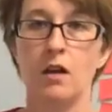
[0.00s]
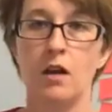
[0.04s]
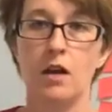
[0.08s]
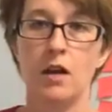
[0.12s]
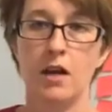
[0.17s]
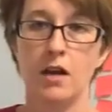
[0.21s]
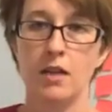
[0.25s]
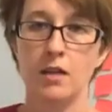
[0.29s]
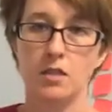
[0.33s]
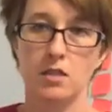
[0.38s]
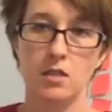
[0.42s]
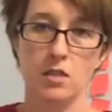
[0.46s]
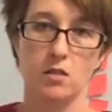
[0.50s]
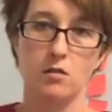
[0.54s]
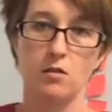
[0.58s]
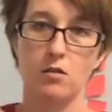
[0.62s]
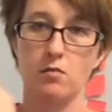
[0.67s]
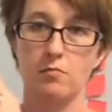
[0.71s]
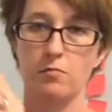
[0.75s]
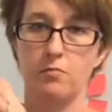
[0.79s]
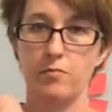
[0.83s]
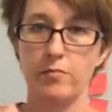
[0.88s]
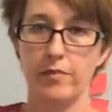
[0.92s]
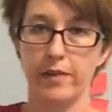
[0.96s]
and I
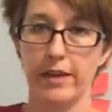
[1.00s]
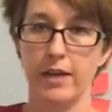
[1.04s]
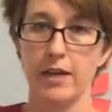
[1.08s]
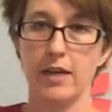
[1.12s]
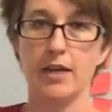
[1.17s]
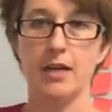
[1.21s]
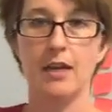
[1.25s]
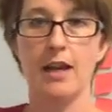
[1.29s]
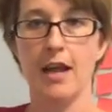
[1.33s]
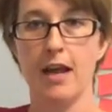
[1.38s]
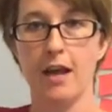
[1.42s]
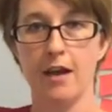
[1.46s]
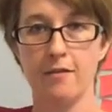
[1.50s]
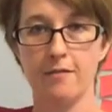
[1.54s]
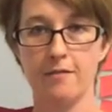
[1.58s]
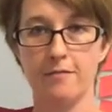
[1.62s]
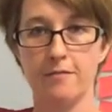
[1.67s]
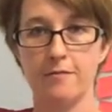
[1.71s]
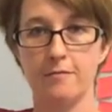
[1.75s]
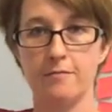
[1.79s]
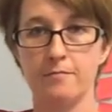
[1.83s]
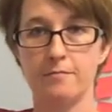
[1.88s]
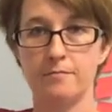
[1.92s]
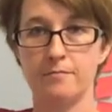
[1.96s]
split it in
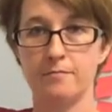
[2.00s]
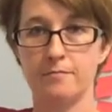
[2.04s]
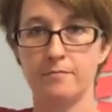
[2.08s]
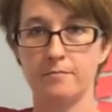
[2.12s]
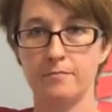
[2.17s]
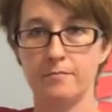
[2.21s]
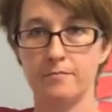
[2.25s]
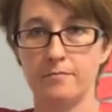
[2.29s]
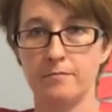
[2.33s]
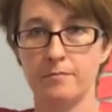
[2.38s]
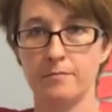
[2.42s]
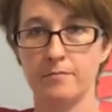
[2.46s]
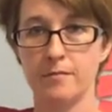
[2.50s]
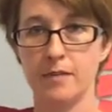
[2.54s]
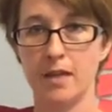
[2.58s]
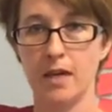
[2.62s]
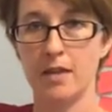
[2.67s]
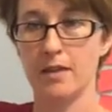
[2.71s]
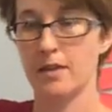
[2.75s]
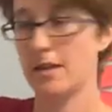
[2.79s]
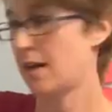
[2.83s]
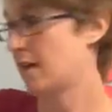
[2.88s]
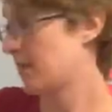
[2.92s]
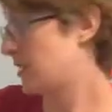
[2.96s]
half,
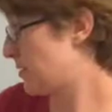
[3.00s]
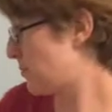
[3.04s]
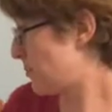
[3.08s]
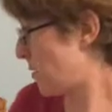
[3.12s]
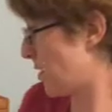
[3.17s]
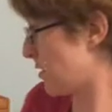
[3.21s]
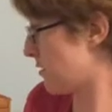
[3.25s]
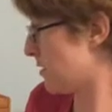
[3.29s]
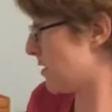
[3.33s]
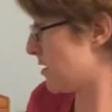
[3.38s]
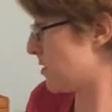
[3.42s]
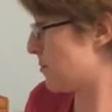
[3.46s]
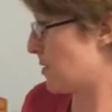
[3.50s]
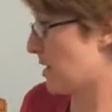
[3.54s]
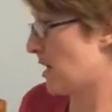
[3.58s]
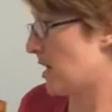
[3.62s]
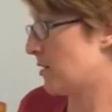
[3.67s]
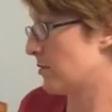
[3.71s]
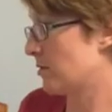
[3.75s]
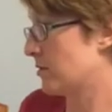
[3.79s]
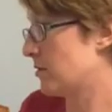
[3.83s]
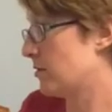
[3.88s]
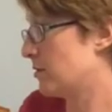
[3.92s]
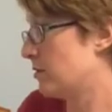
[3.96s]
and I spun this
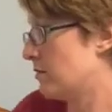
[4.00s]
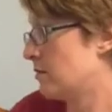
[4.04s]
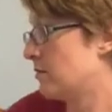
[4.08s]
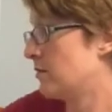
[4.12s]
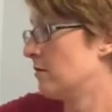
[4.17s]
bobbin.